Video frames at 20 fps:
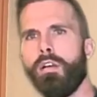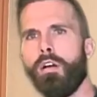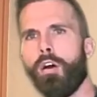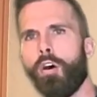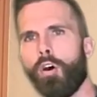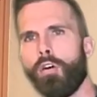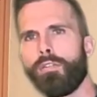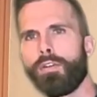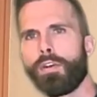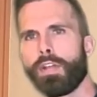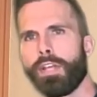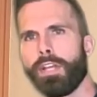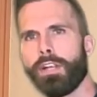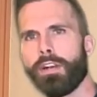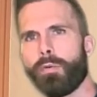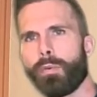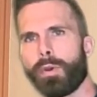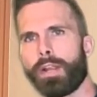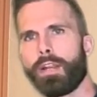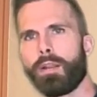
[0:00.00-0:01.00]
Over
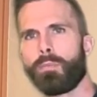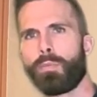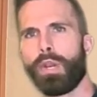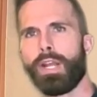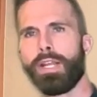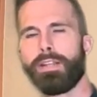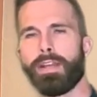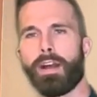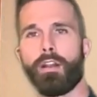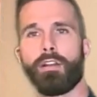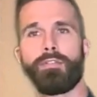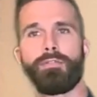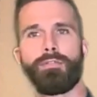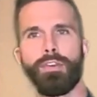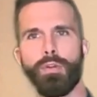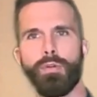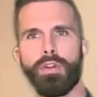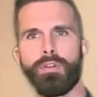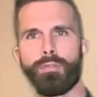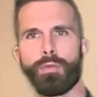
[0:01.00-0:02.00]
here, we're gonna break down a
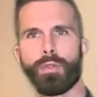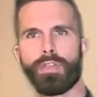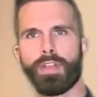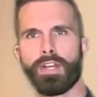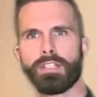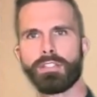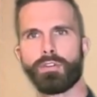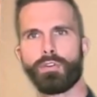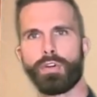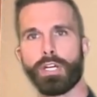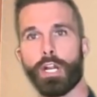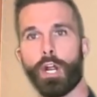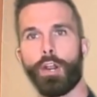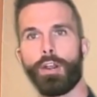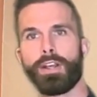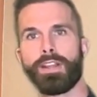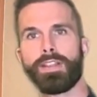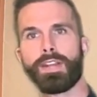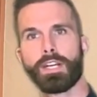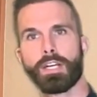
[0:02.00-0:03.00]
few different things
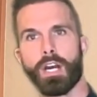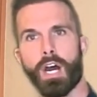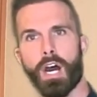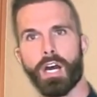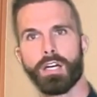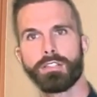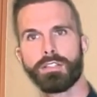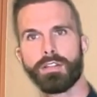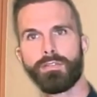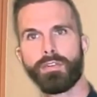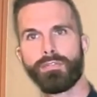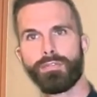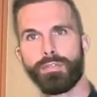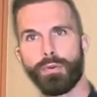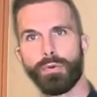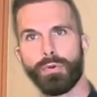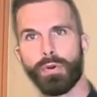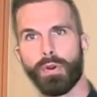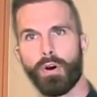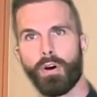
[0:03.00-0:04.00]
regarding the cost of a
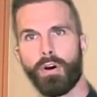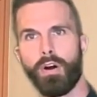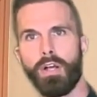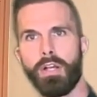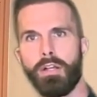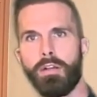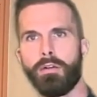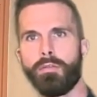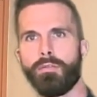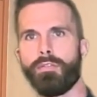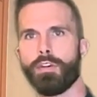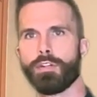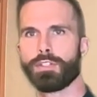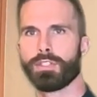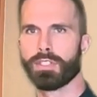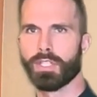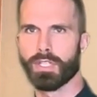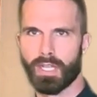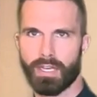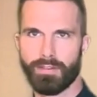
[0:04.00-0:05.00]
funeral
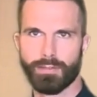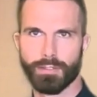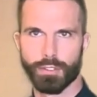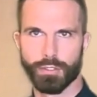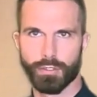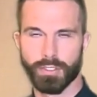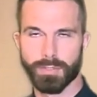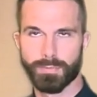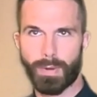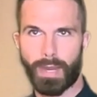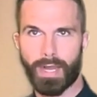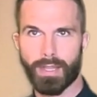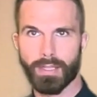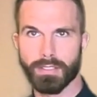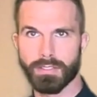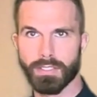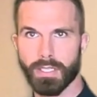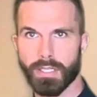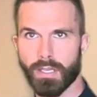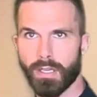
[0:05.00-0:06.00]
versus a life insurance
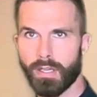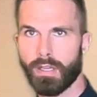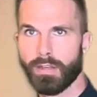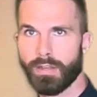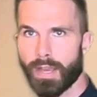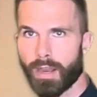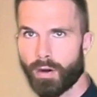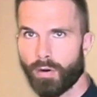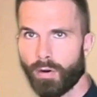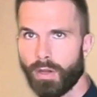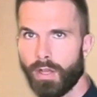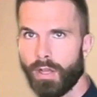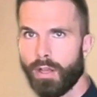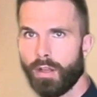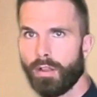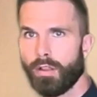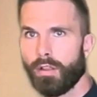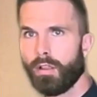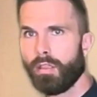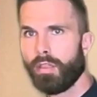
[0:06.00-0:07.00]
policy. Now,
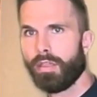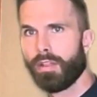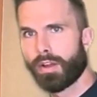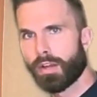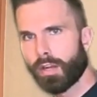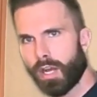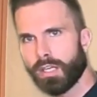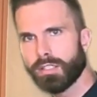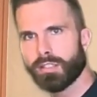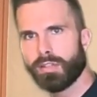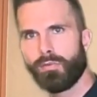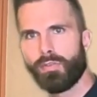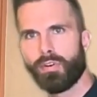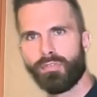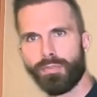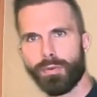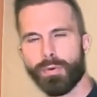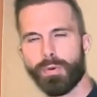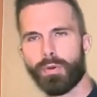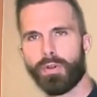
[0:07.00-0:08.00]
the cost of a
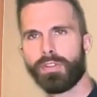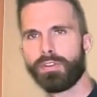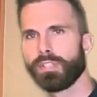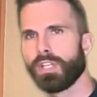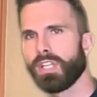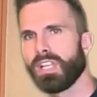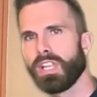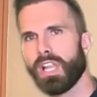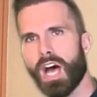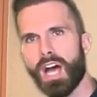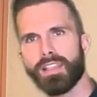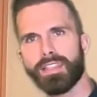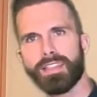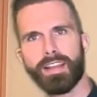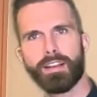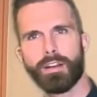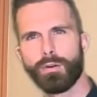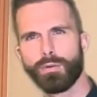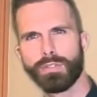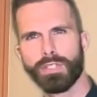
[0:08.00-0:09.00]
funeral, there's a lot
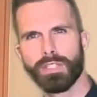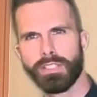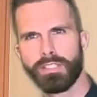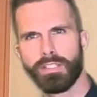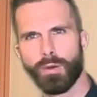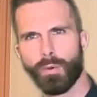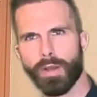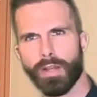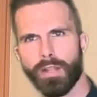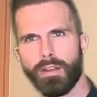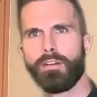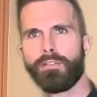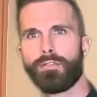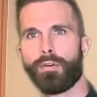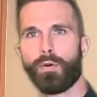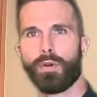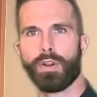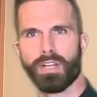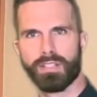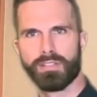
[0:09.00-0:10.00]
that goes into it.
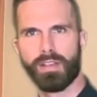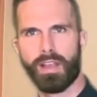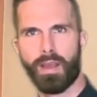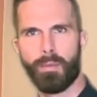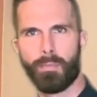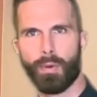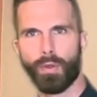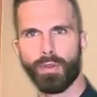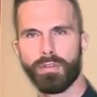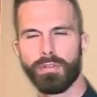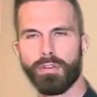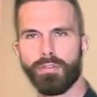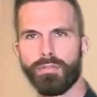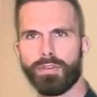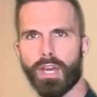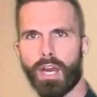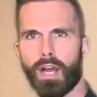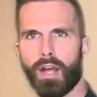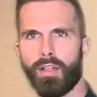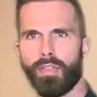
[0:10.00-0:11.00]
For an example, you've
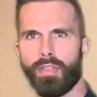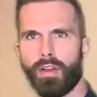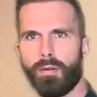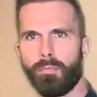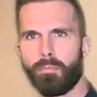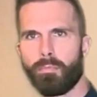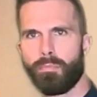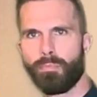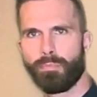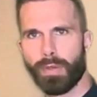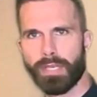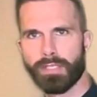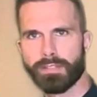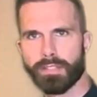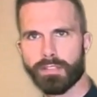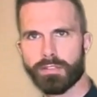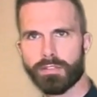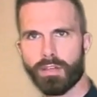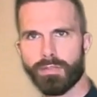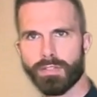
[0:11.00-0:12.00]
got the
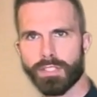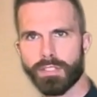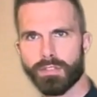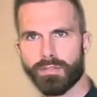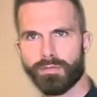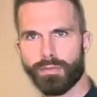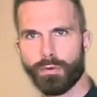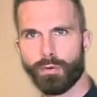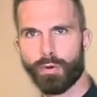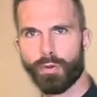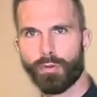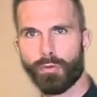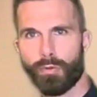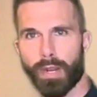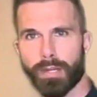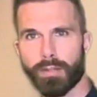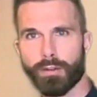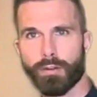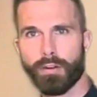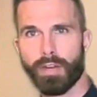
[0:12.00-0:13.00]
basic services of funeral
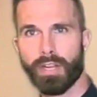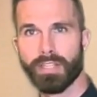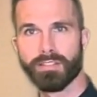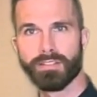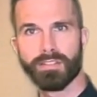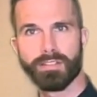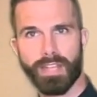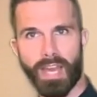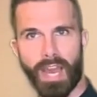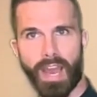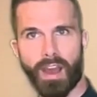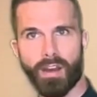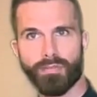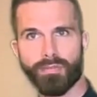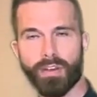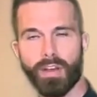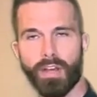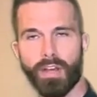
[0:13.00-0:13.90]
director and staff.